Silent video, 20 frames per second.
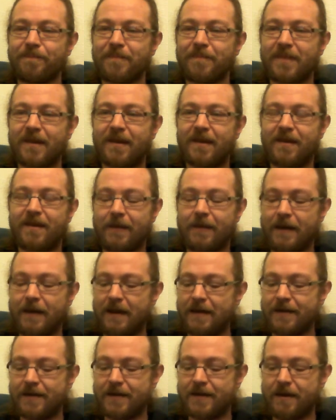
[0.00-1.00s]
Okay,
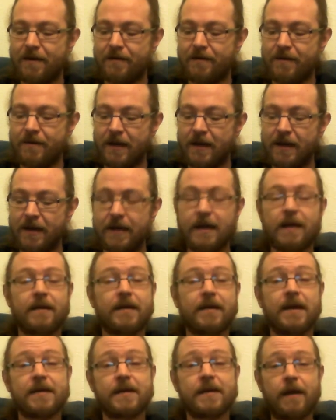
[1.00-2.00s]
so yeah,
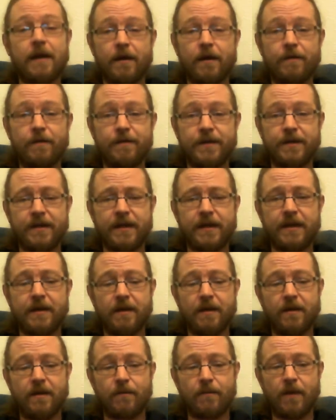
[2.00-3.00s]
let's head over to the
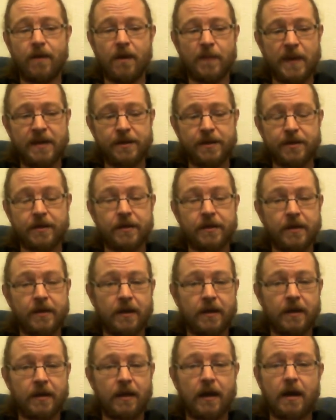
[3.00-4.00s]
workbench
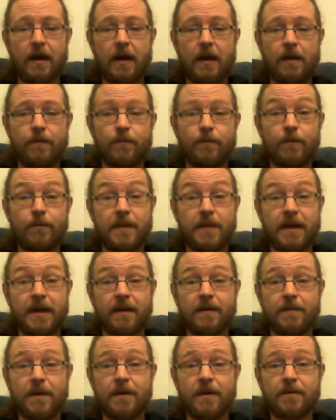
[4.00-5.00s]
and we'll make our
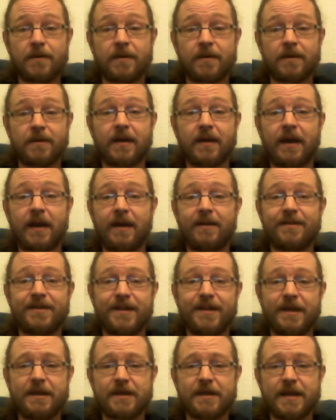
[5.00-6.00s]
mold. Okay, see you in a
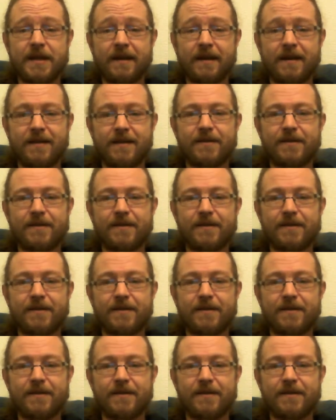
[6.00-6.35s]
sec, guys.